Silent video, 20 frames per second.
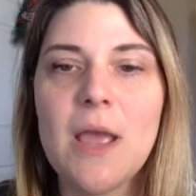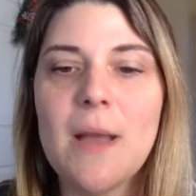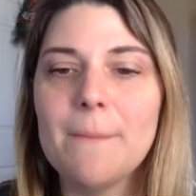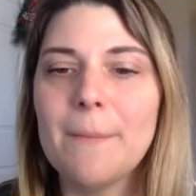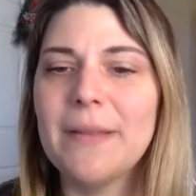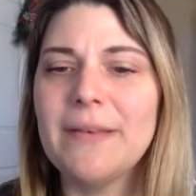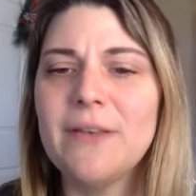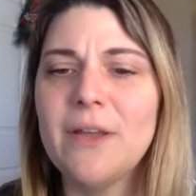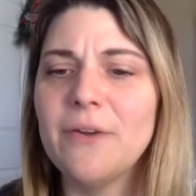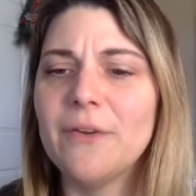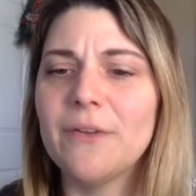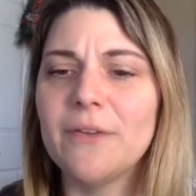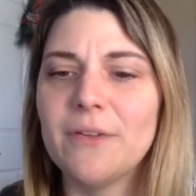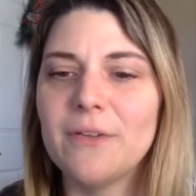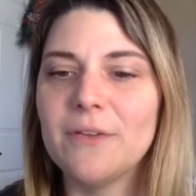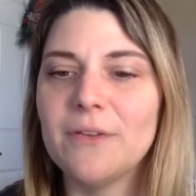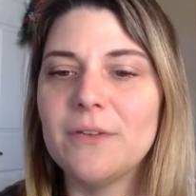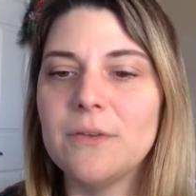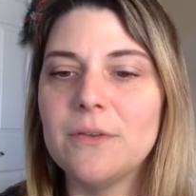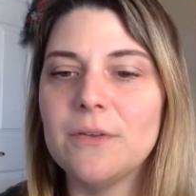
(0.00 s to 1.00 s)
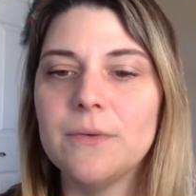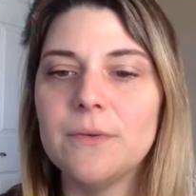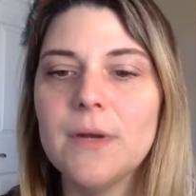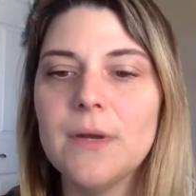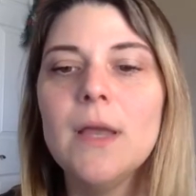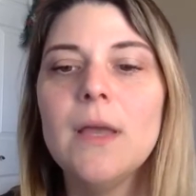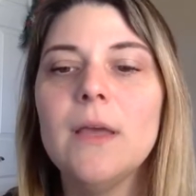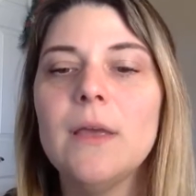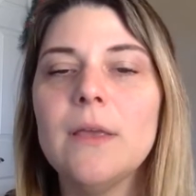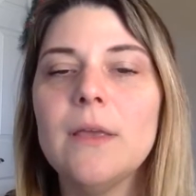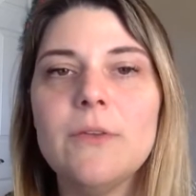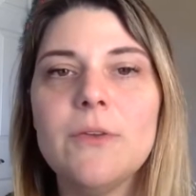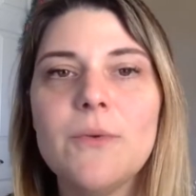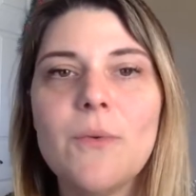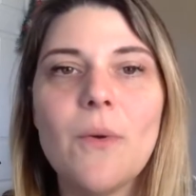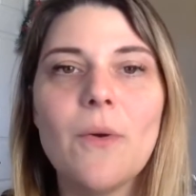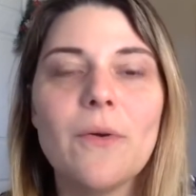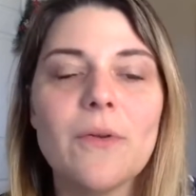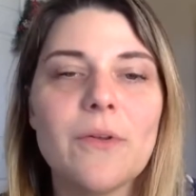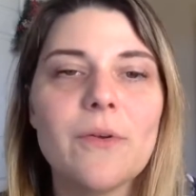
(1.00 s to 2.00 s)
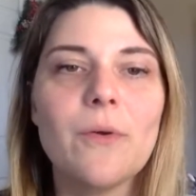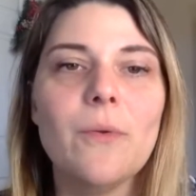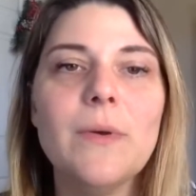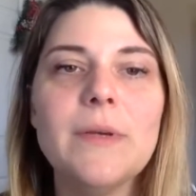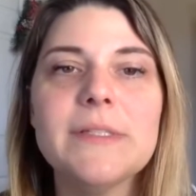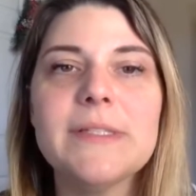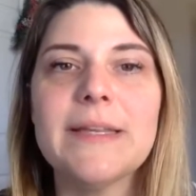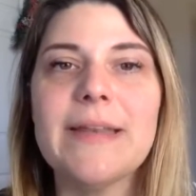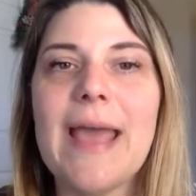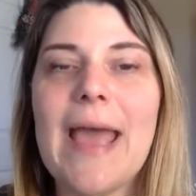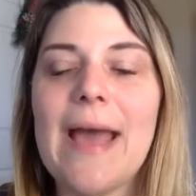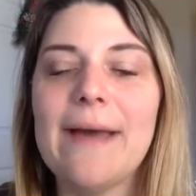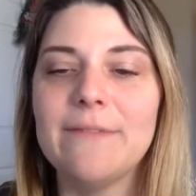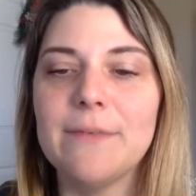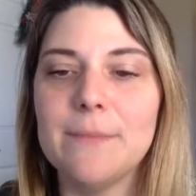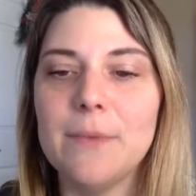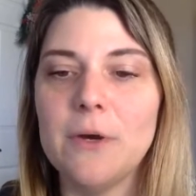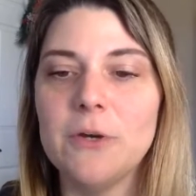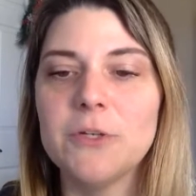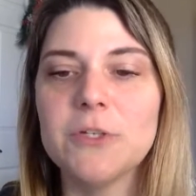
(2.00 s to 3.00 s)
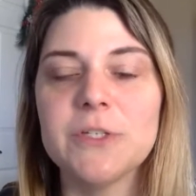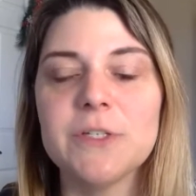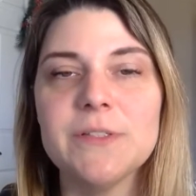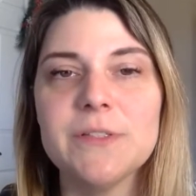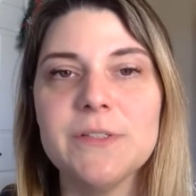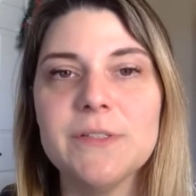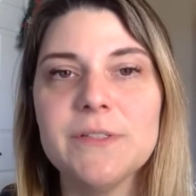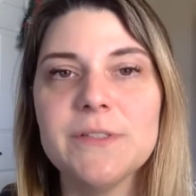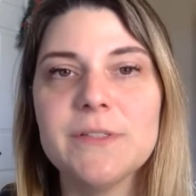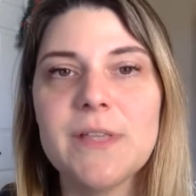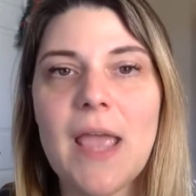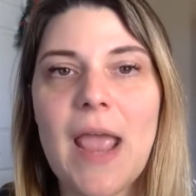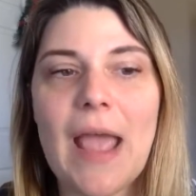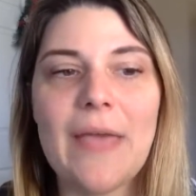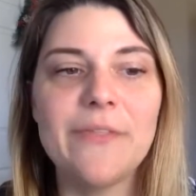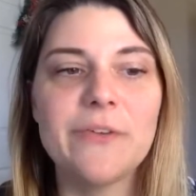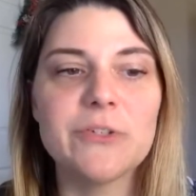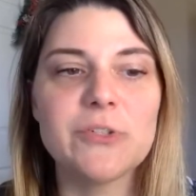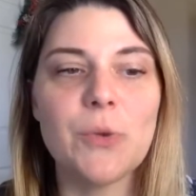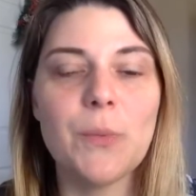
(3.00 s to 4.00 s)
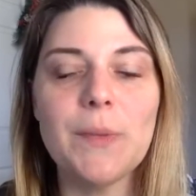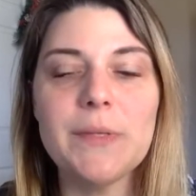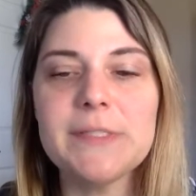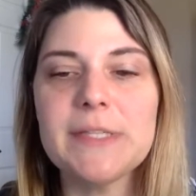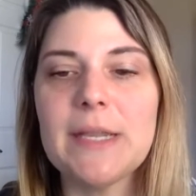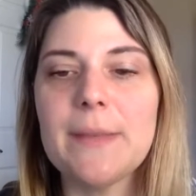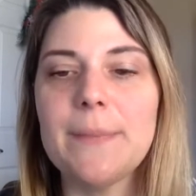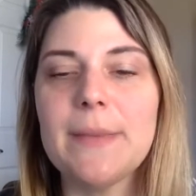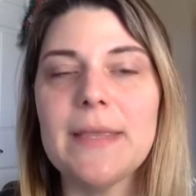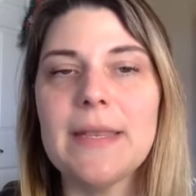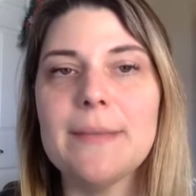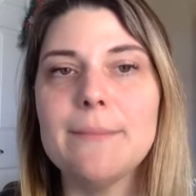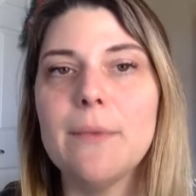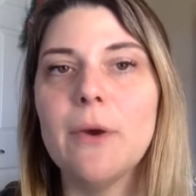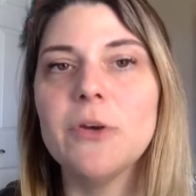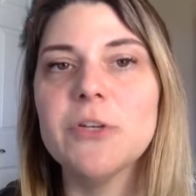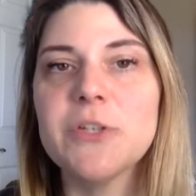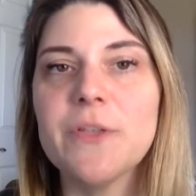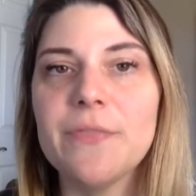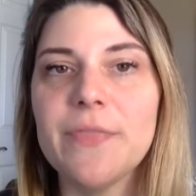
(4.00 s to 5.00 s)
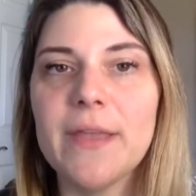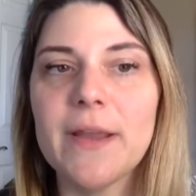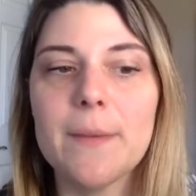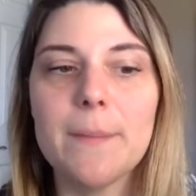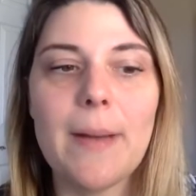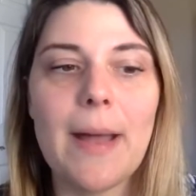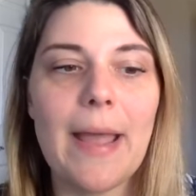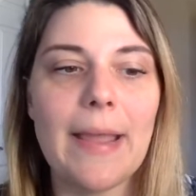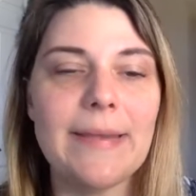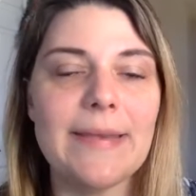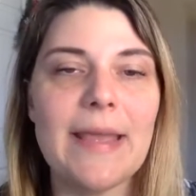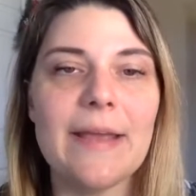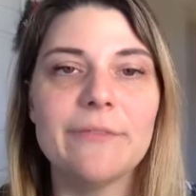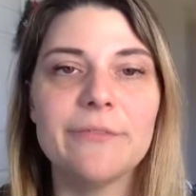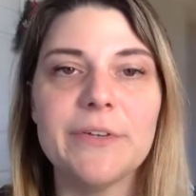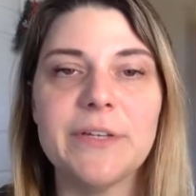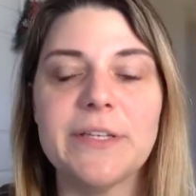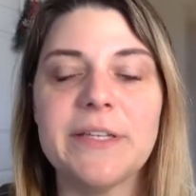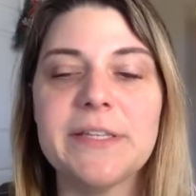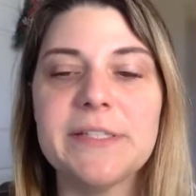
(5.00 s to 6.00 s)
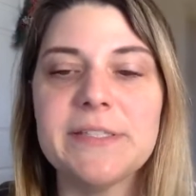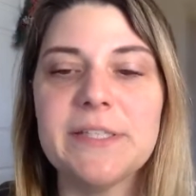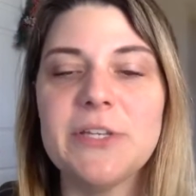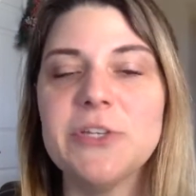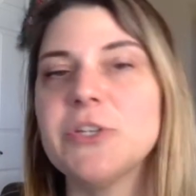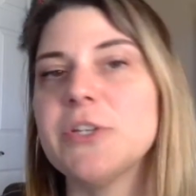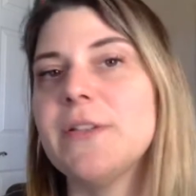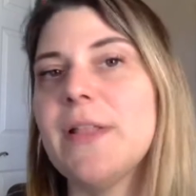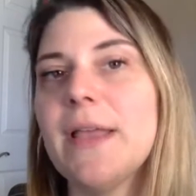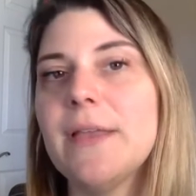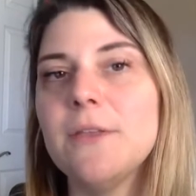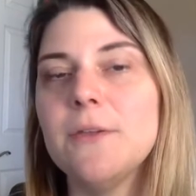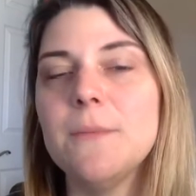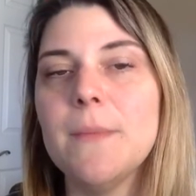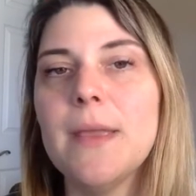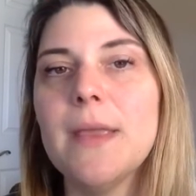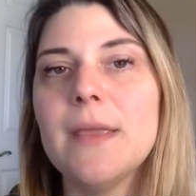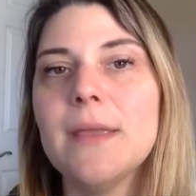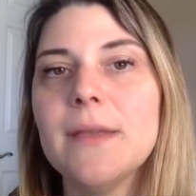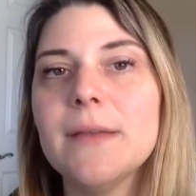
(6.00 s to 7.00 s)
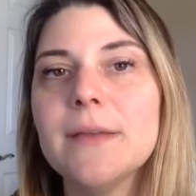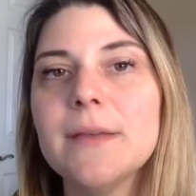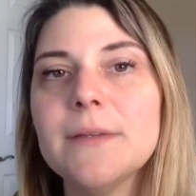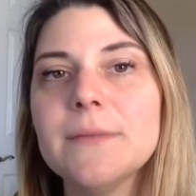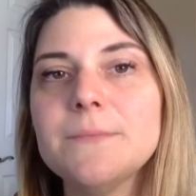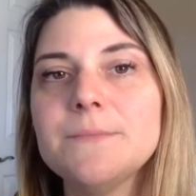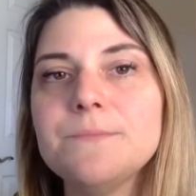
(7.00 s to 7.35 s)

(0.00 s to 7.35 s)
but no, you're always going to have emotions, and there's always going to be an emotion there behind every decision that you make.